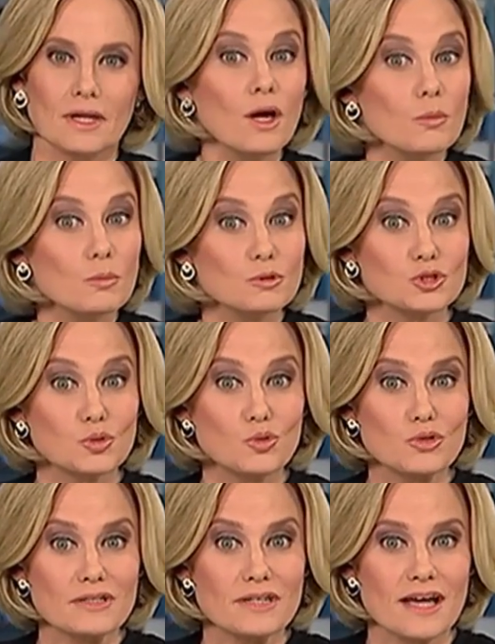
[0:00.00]
Bill
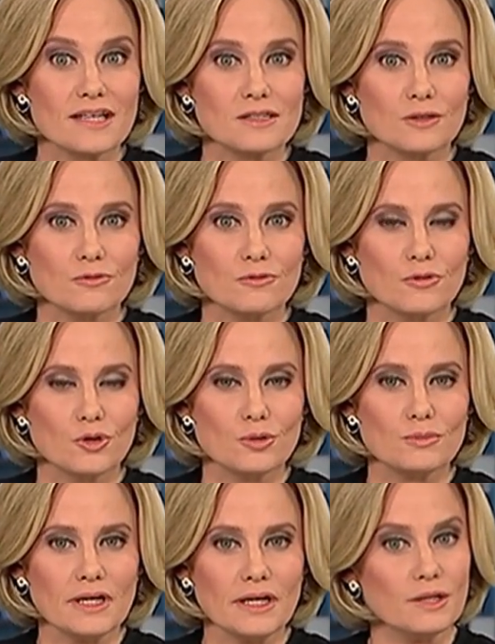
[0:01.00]
Shorten has
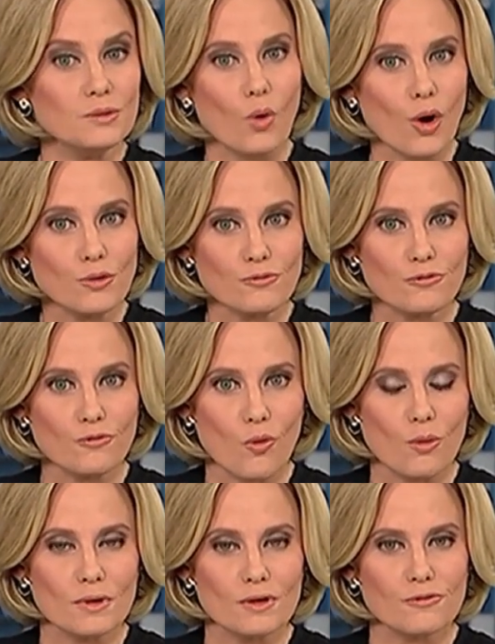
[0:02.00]
confirmed he won't
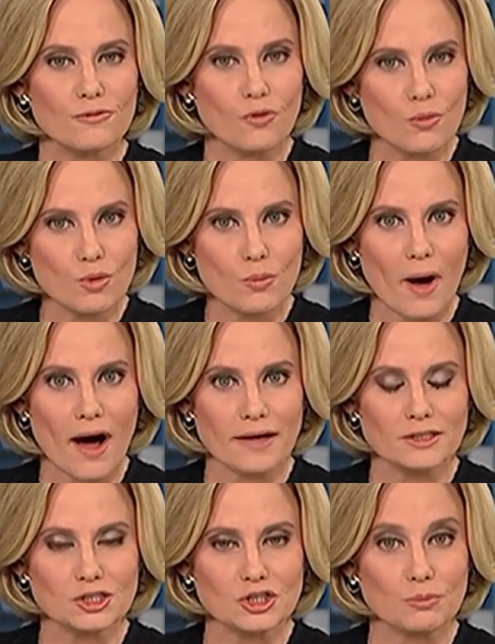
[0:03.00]
form a formal
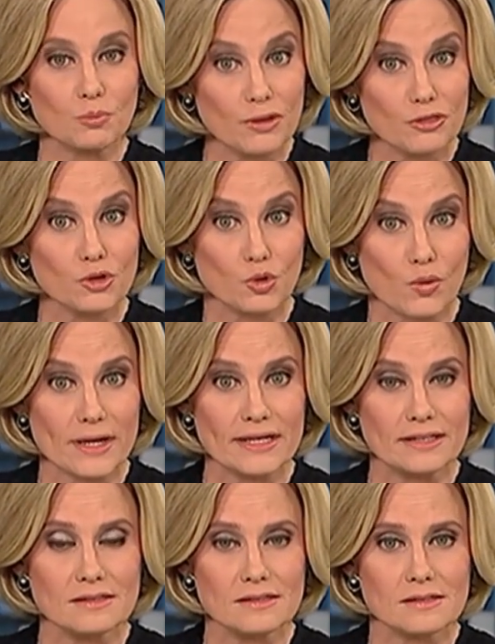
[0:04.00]
partnership with the
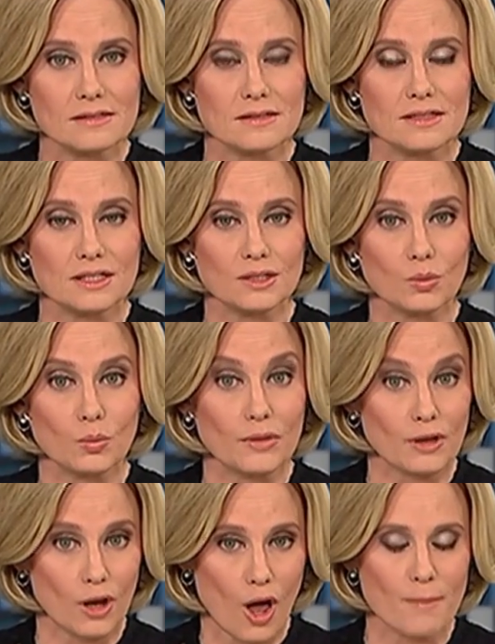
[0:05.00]
Greens to deal with
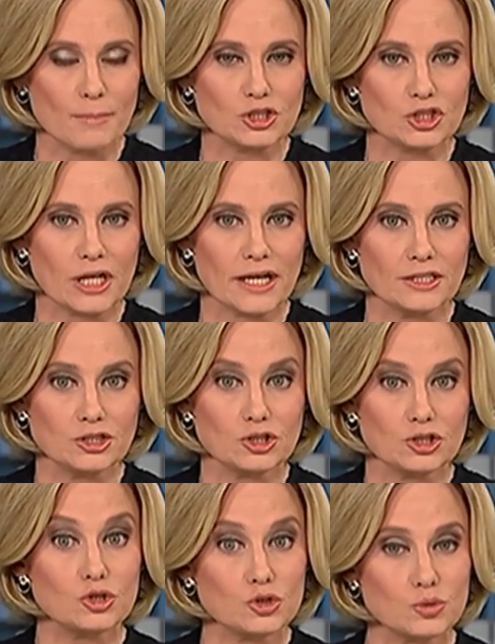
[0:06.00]
climate change
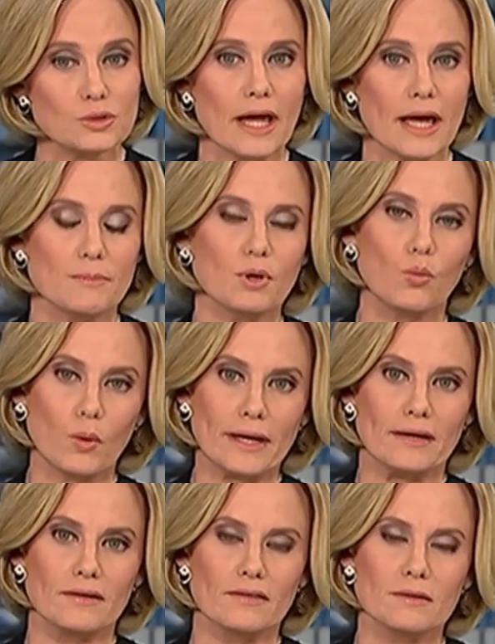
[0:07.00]
should Labor
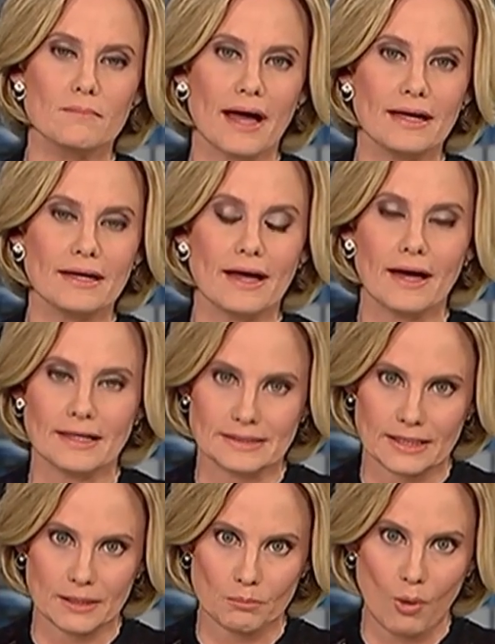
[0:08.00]
win the May
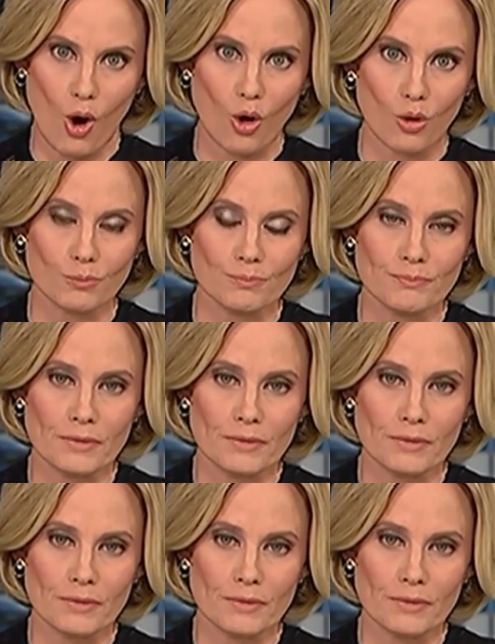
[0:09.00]
18 poll.